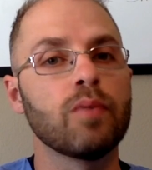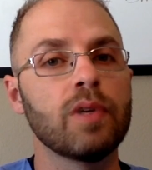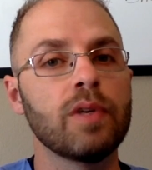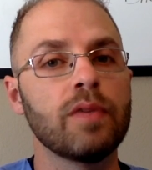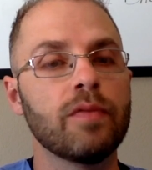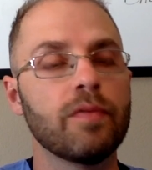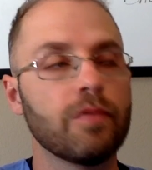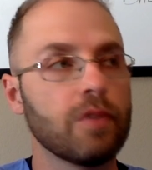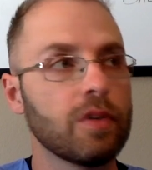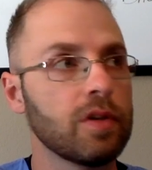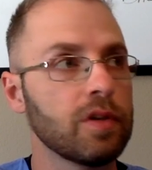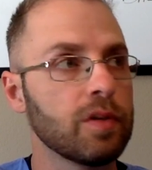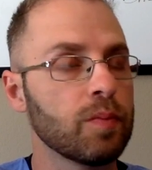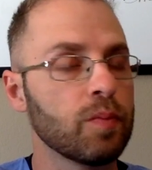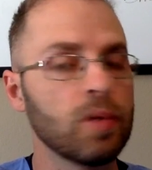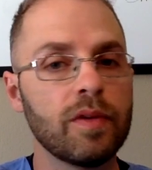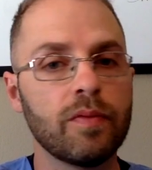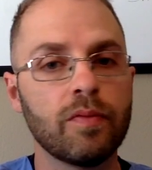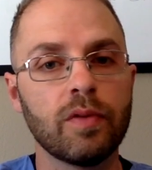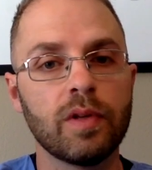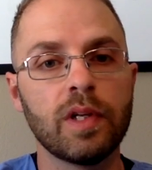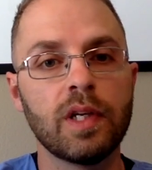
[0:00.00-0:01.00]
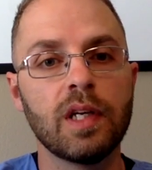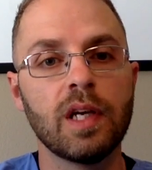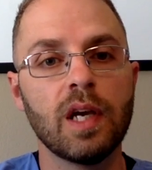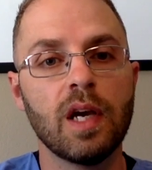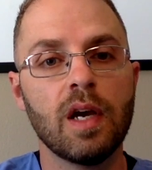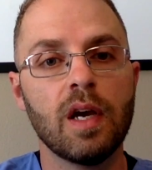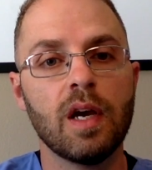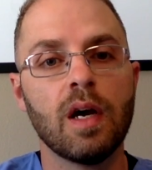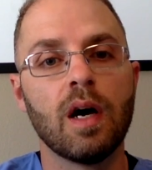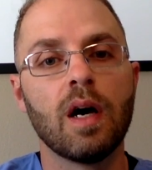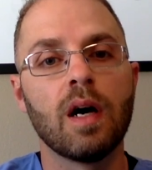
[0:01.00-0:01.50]
brief, first briefly,
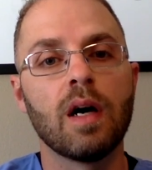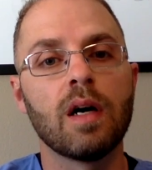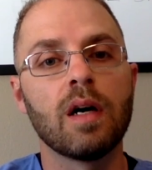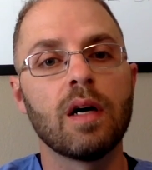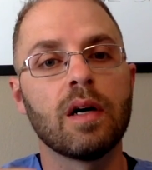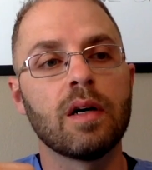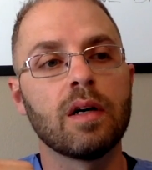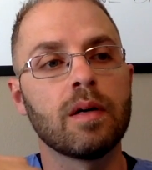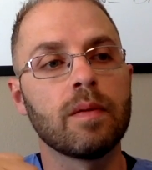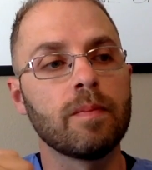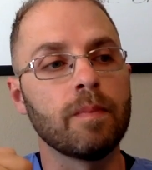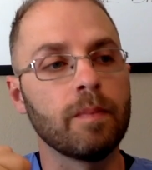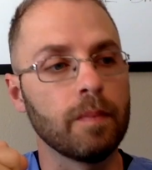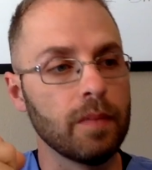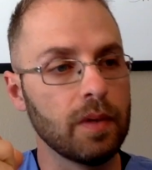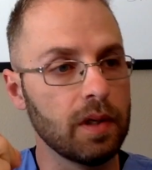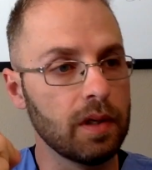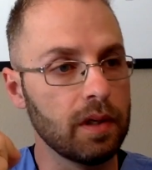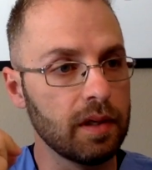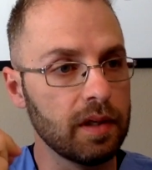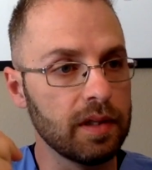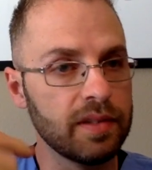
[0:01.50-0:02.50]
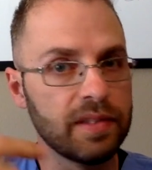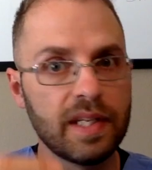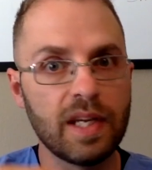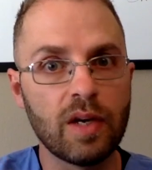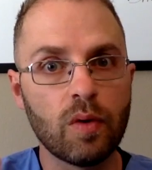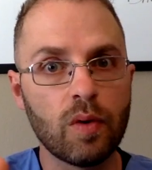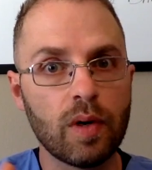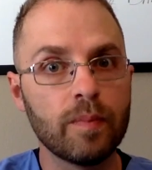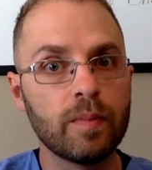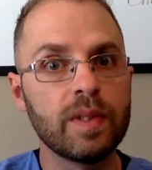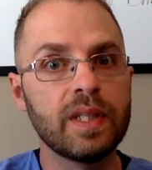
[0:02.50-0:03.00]
um, C
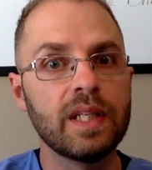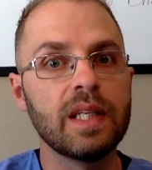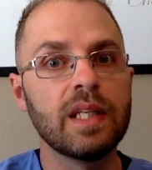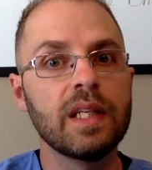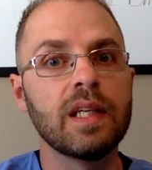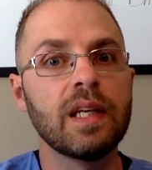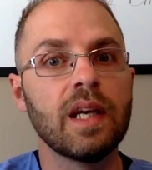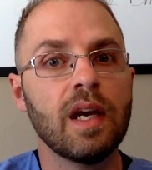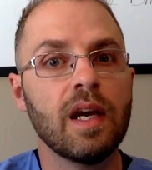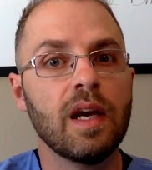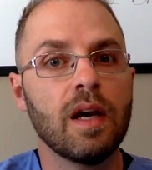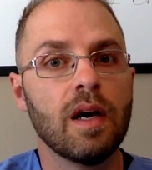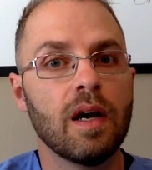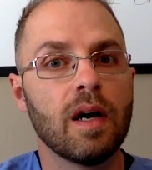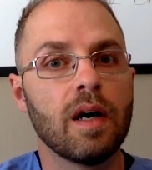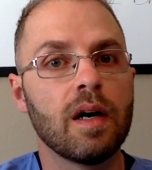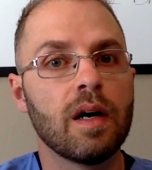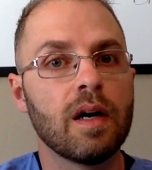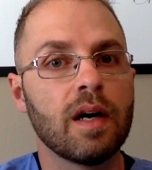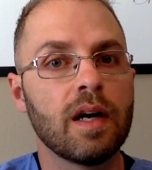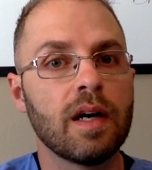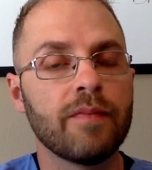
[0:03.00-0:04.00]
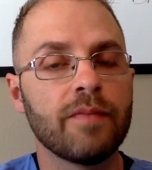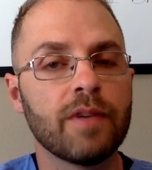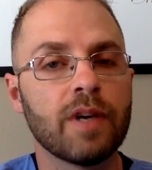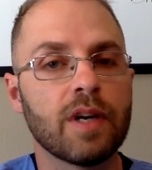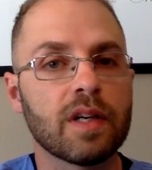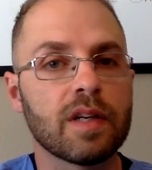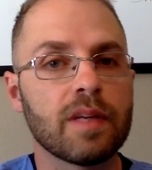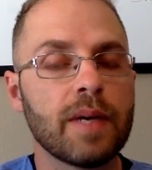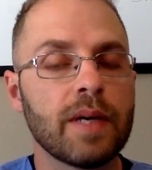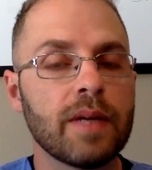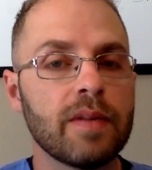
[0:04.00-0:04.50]
O M T, uh, I've
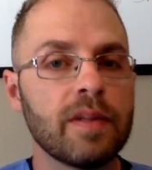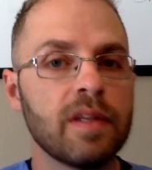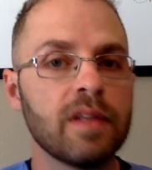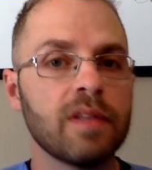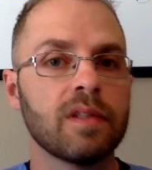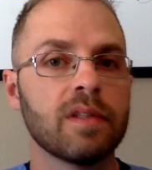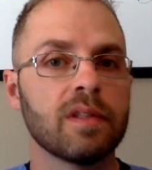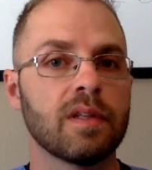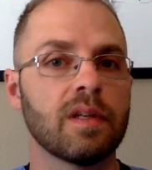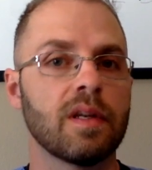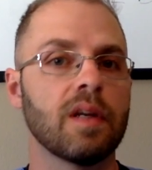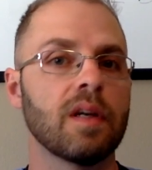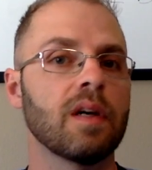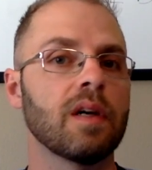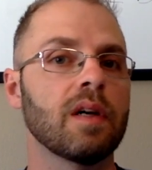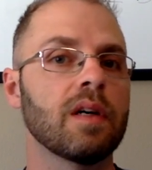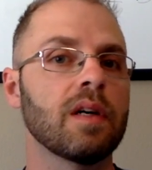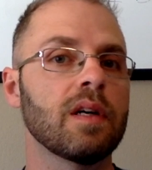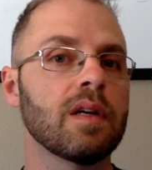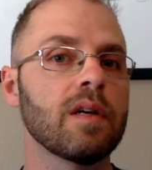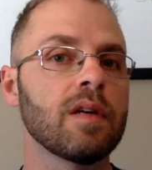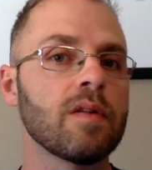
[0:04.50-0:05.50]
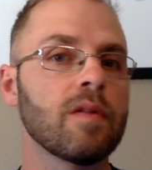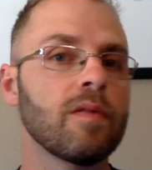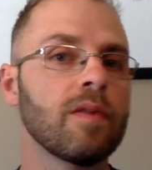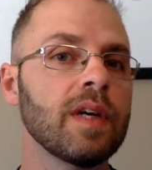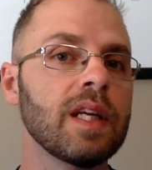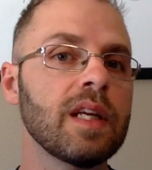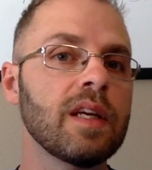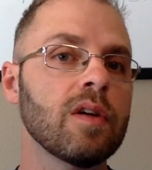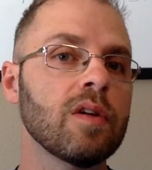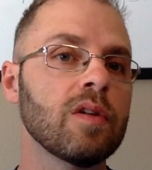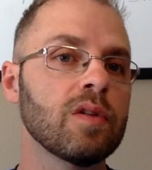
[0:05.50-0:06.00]
talked about this uh, in other
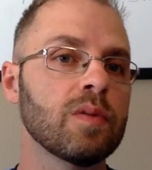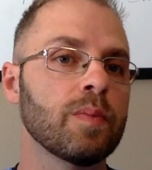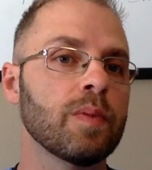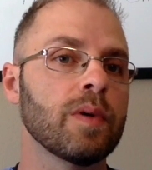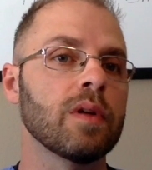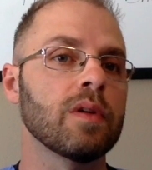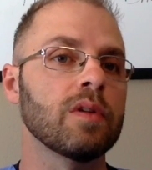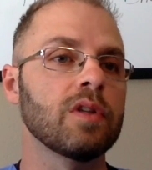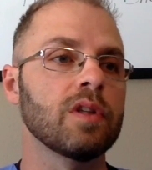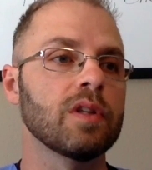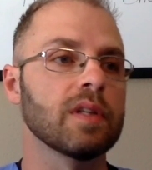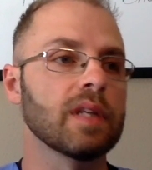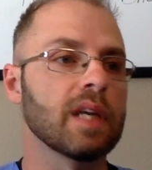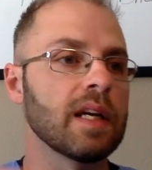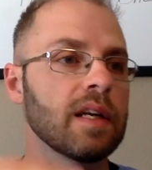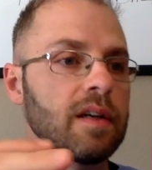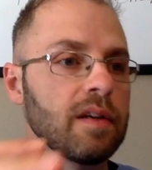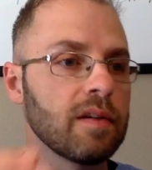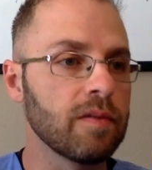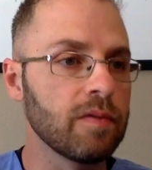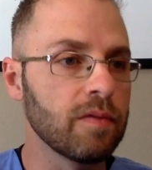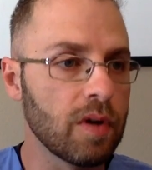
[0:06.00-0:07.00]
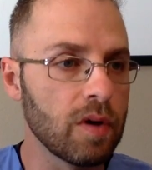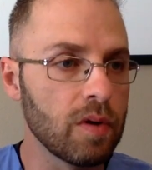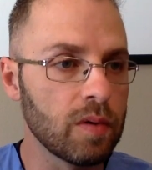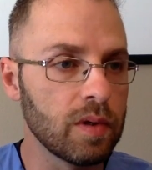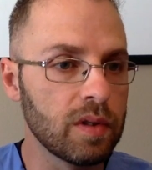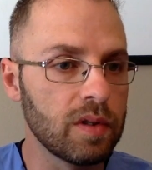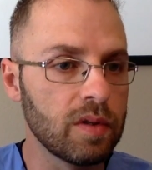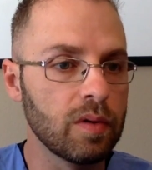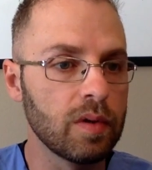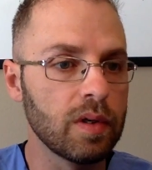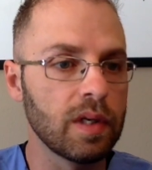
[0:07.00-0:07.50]
videos, but I'll just kind of go
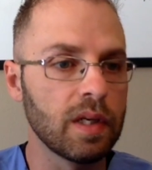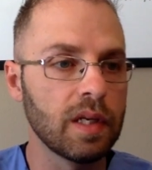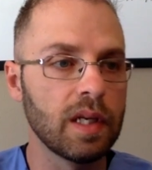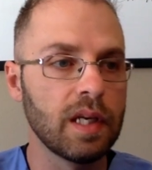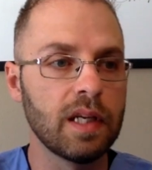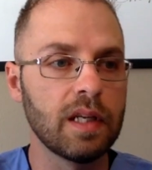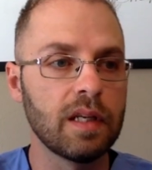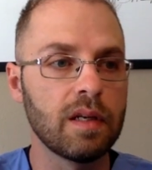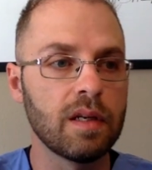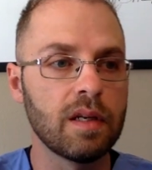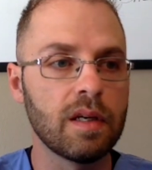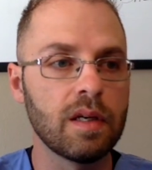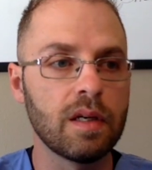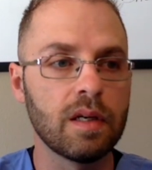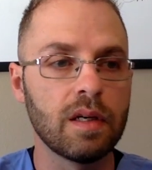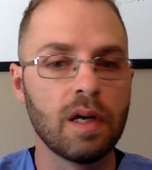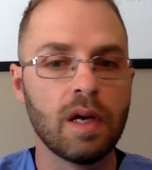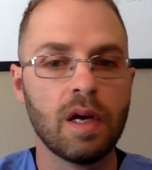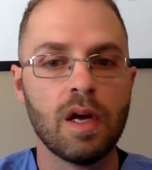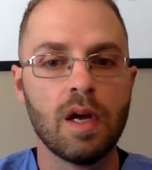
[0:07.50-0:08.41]
into it in uh,